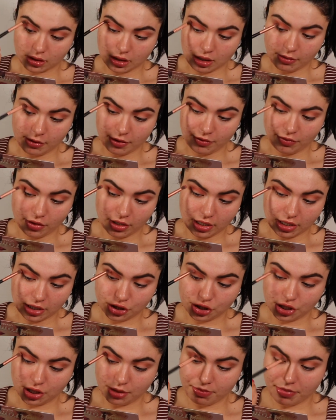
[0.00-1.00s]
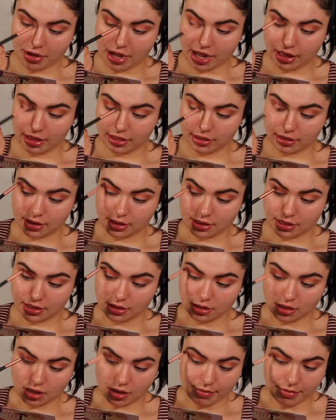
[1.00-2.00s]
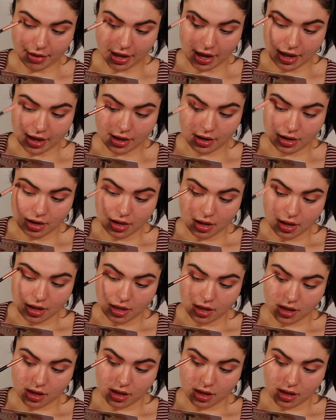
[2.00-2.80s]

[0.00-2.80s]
I mean, for like a cheap palette, this is not bad.